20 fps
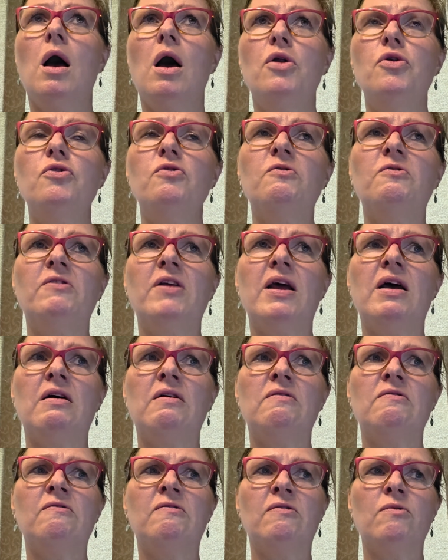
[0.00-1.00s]

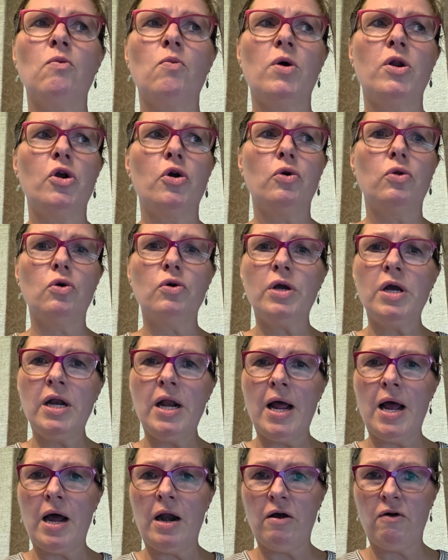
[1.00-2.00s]
understands when you're
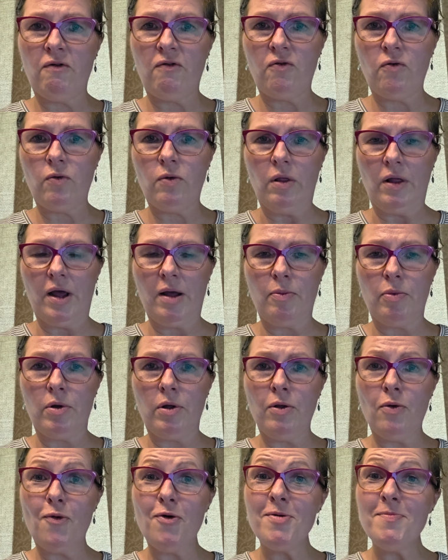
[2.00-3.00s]
looking at a food label,